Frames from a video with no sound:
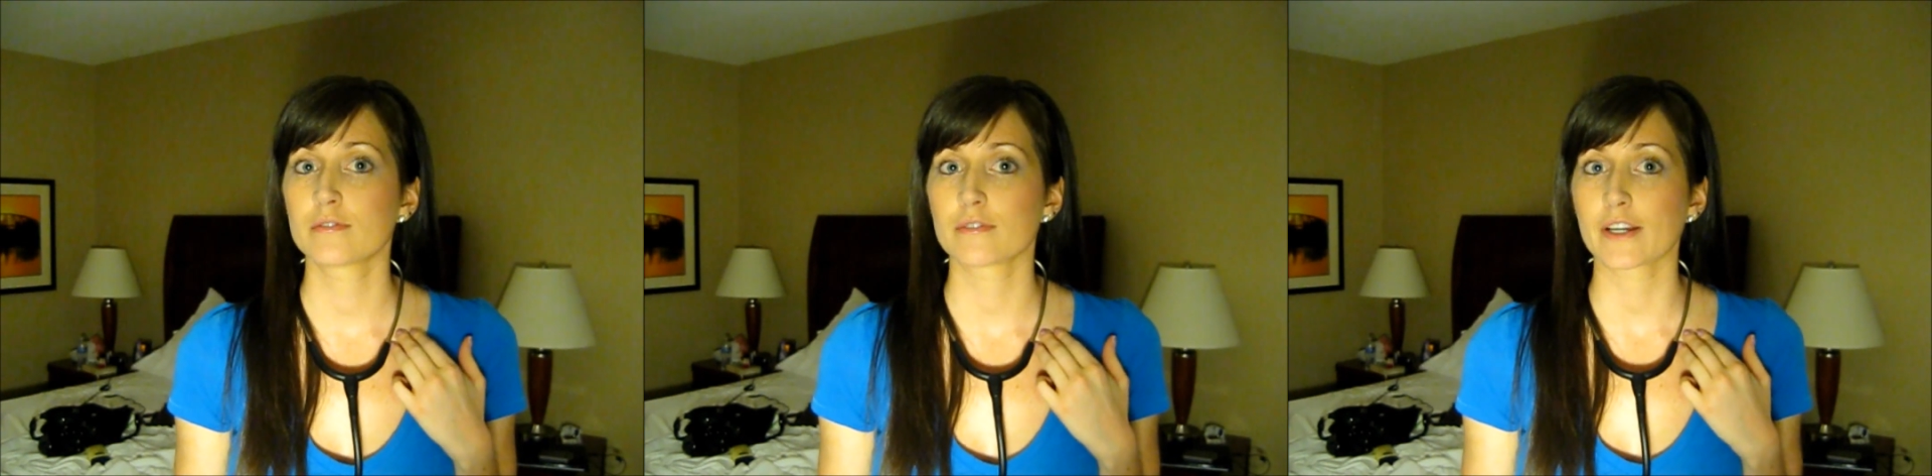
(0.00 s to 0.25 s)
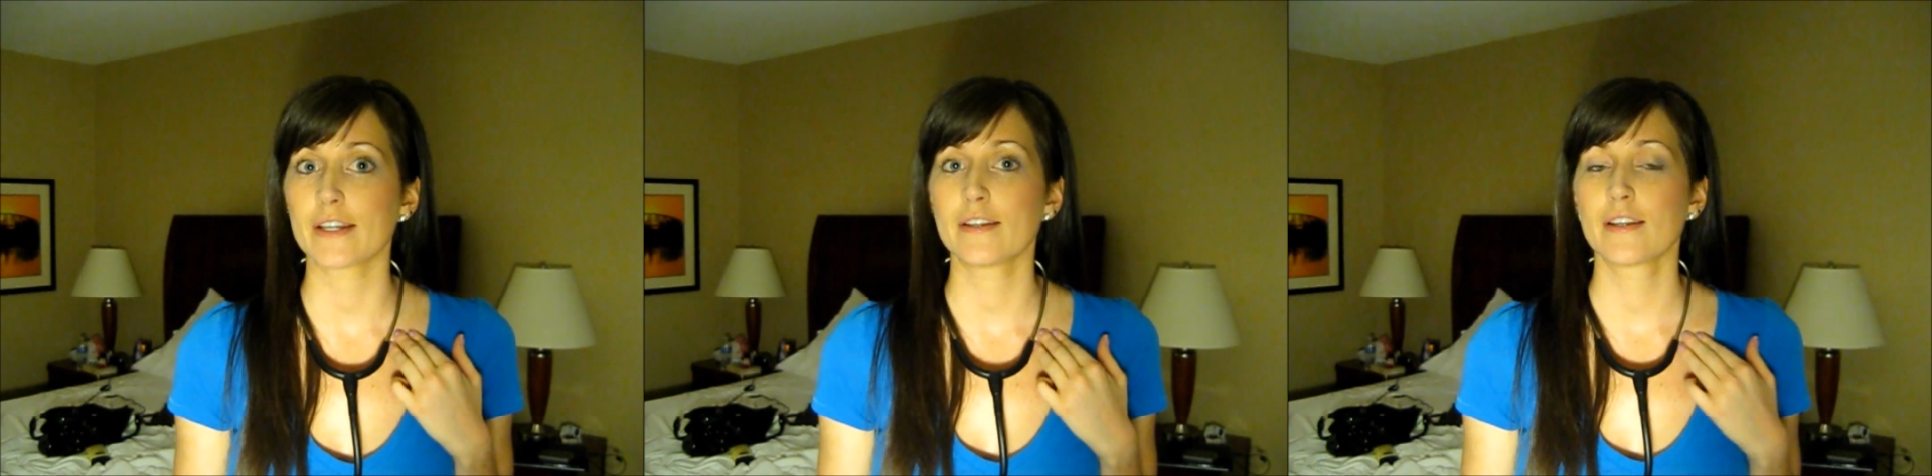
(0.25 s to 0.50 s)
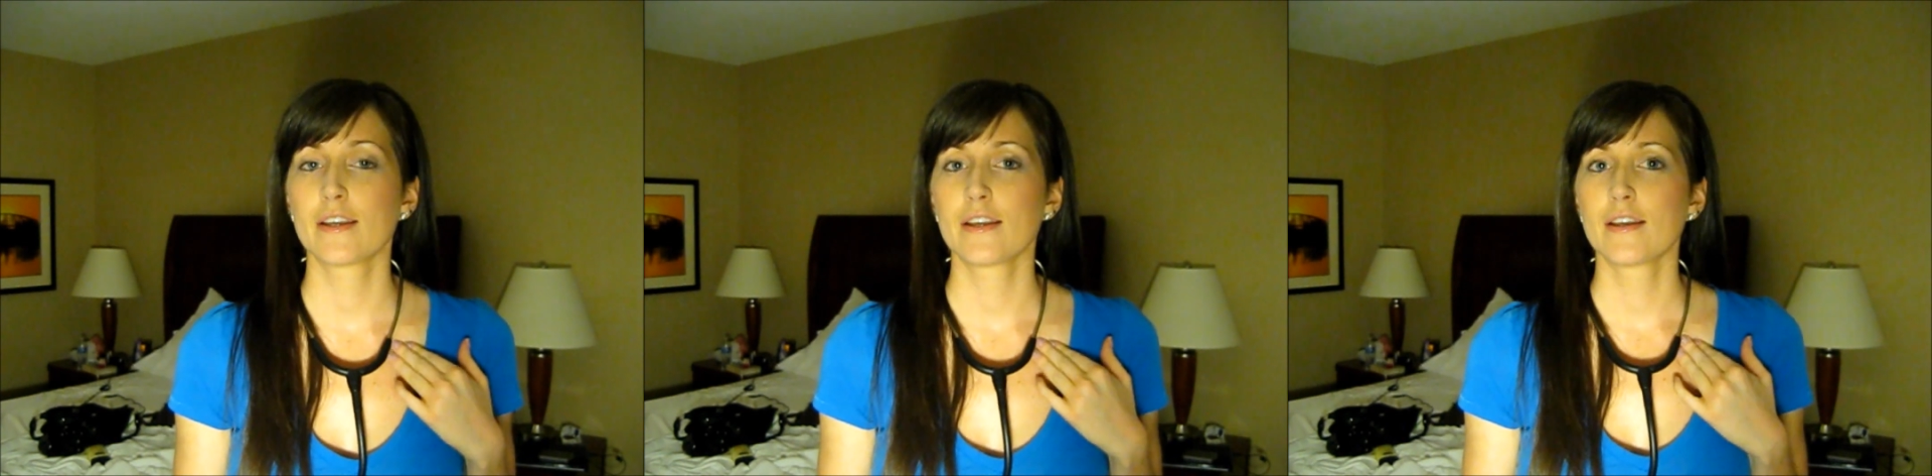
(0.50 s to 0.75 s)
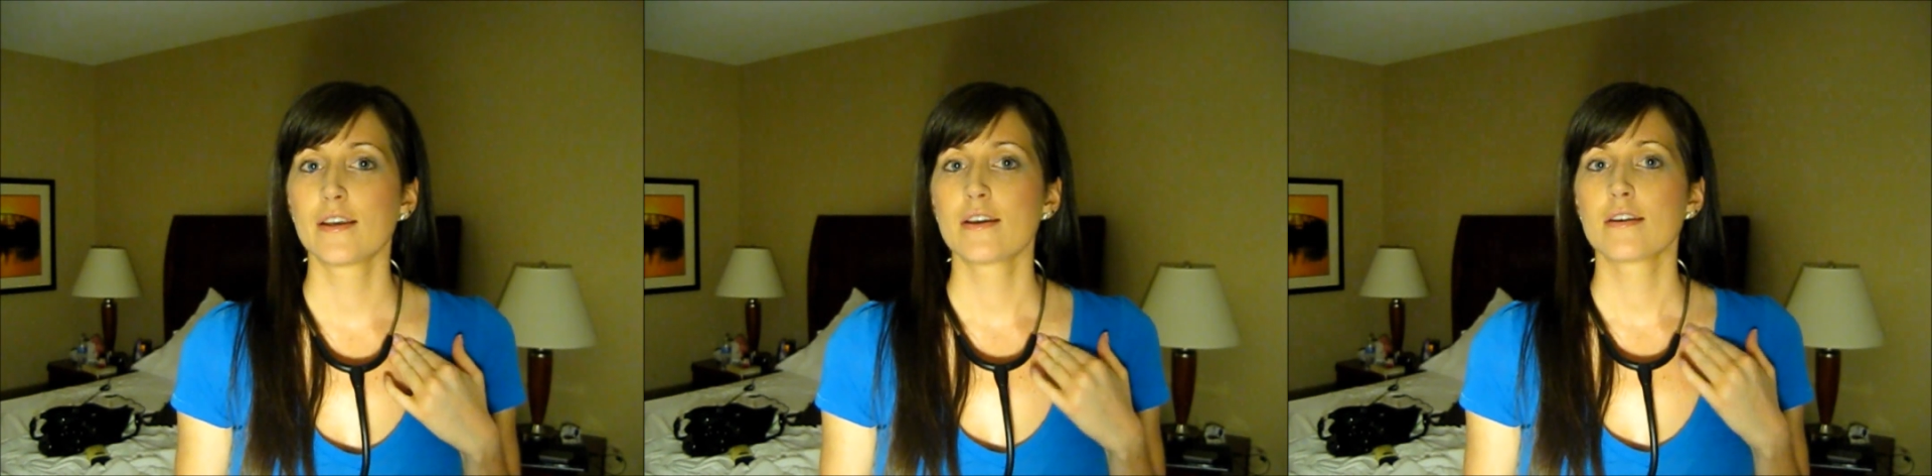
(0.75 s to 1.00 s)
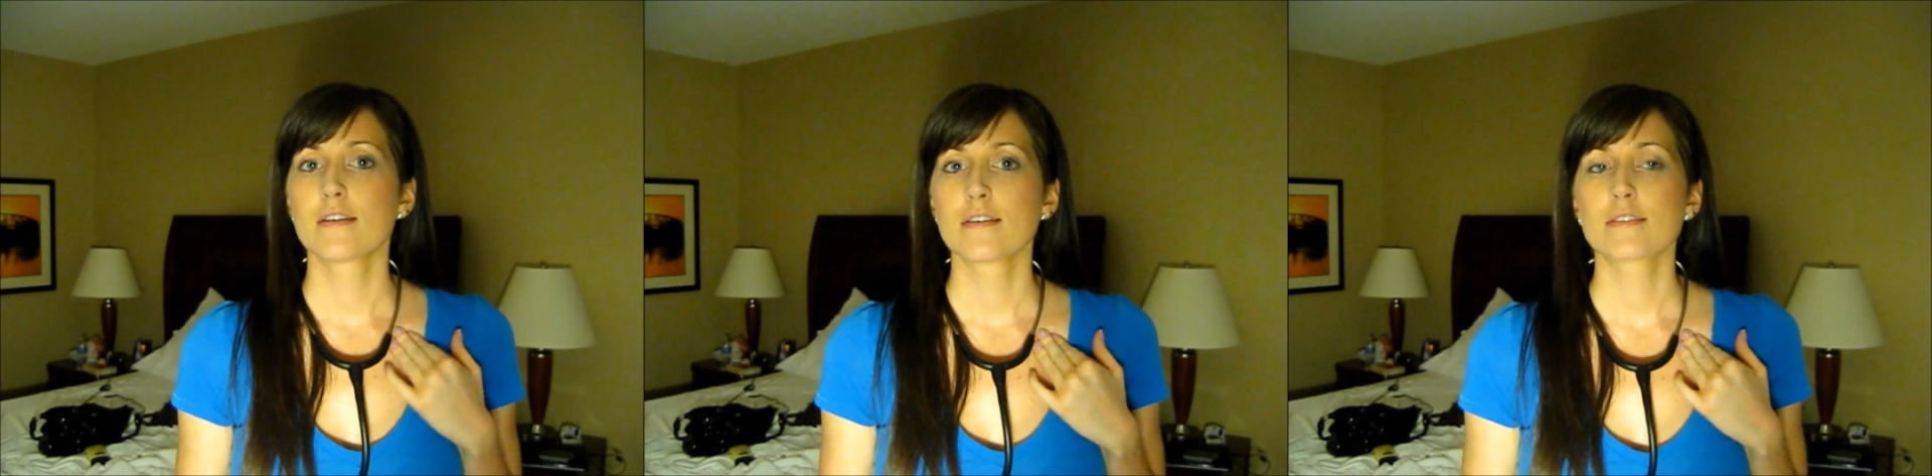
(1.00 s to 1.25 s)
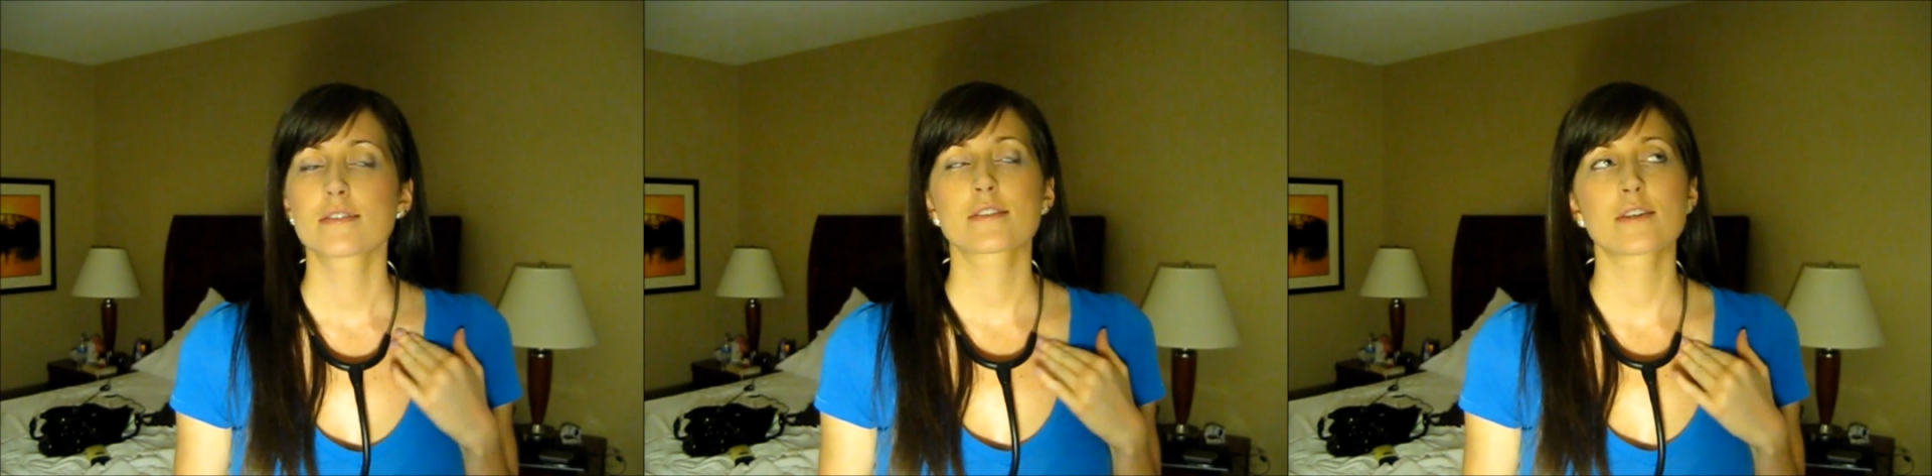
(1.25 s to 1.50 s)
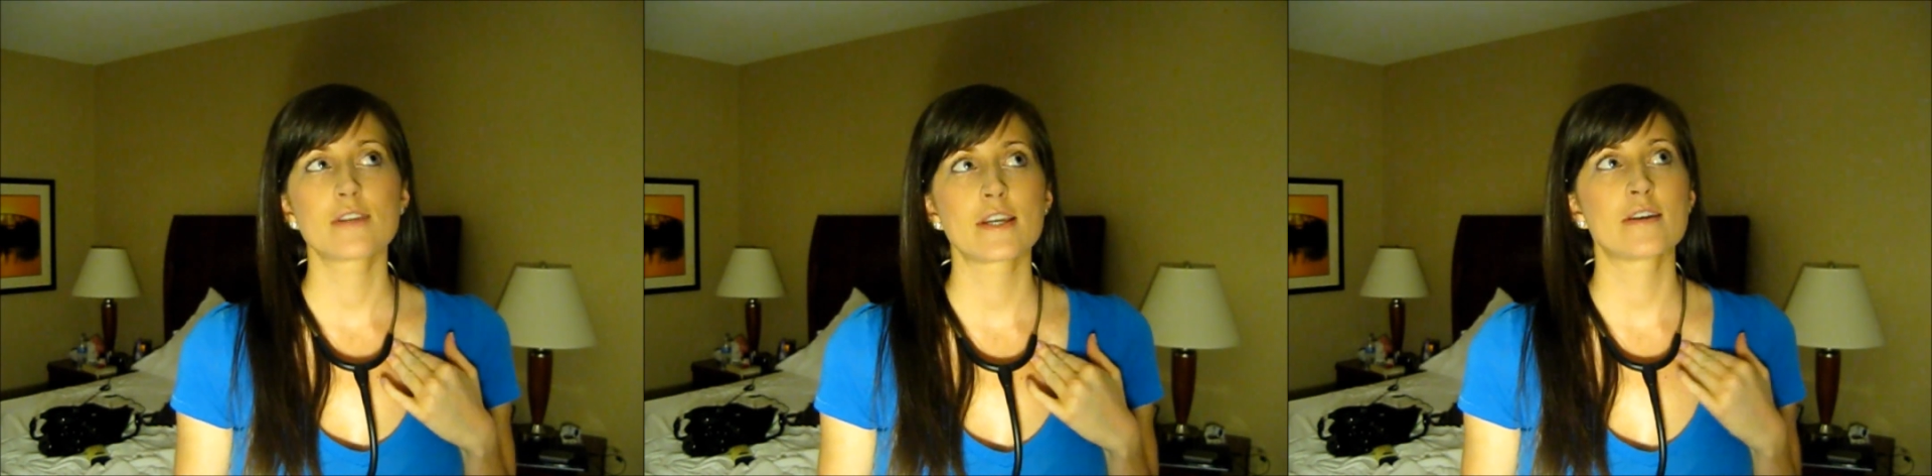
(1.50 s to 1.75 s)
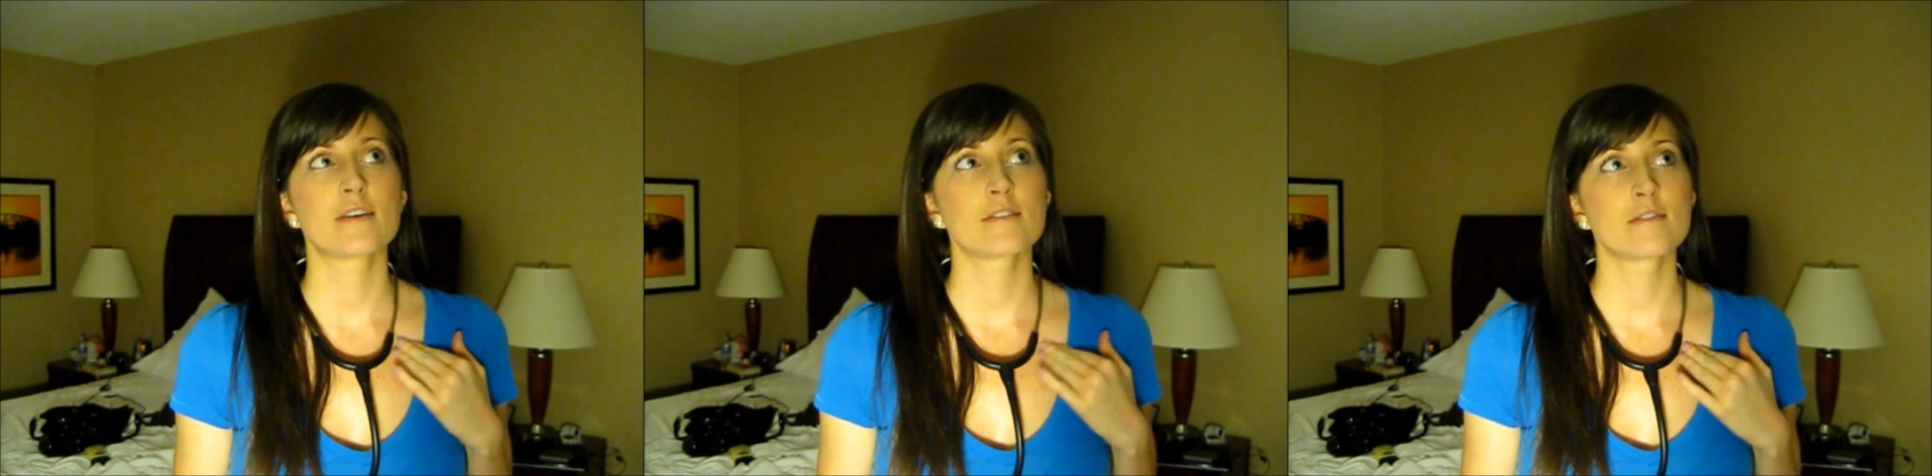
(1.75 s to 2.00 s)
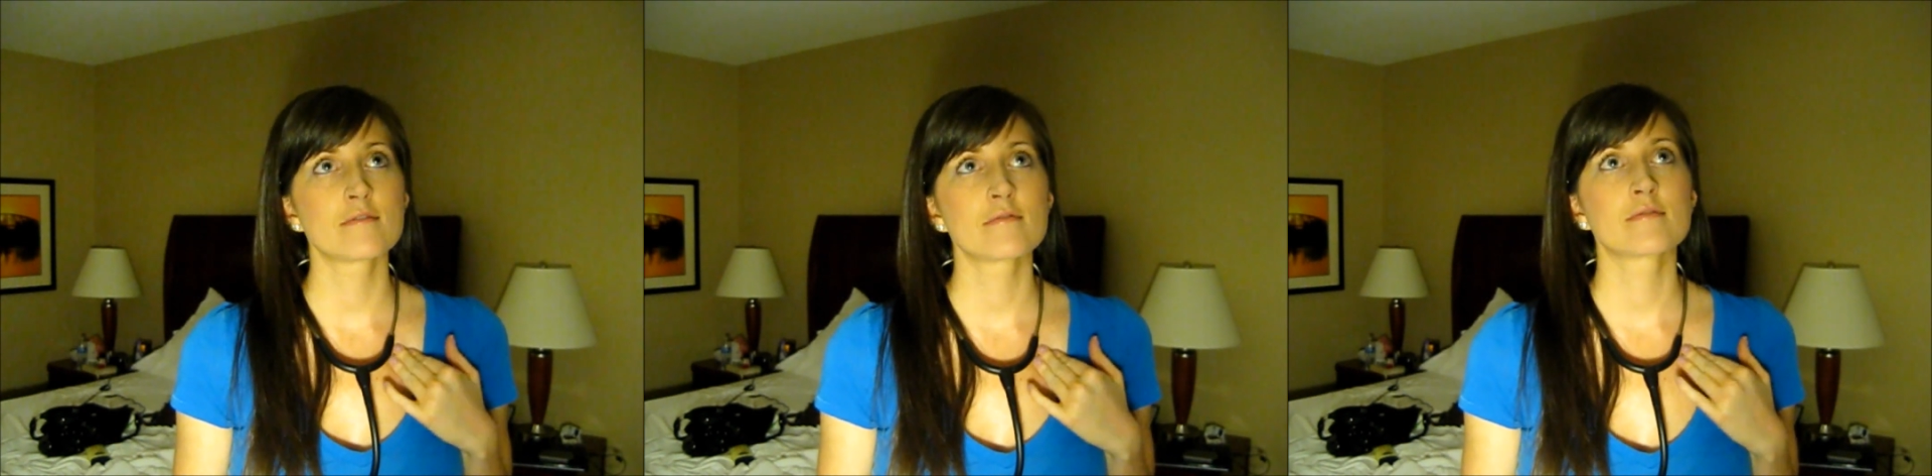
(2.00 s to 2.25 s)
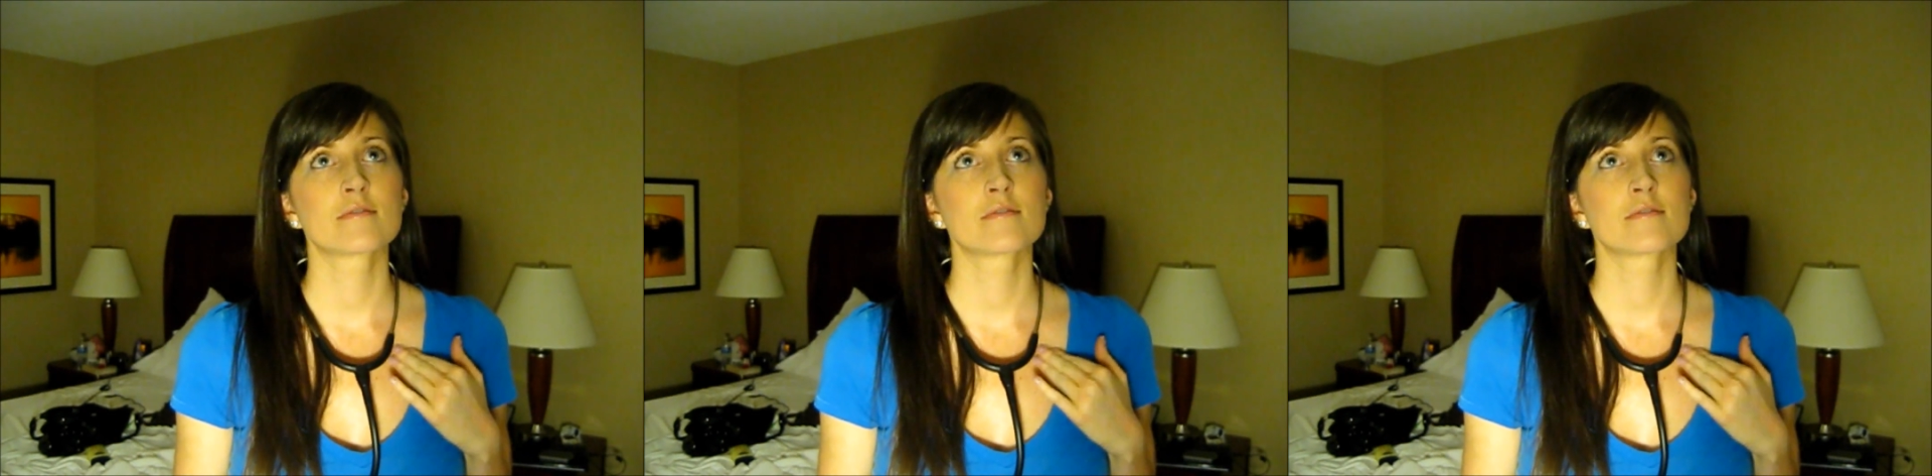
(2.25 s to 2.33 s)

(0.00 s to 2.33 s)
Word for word: right? Let's go down.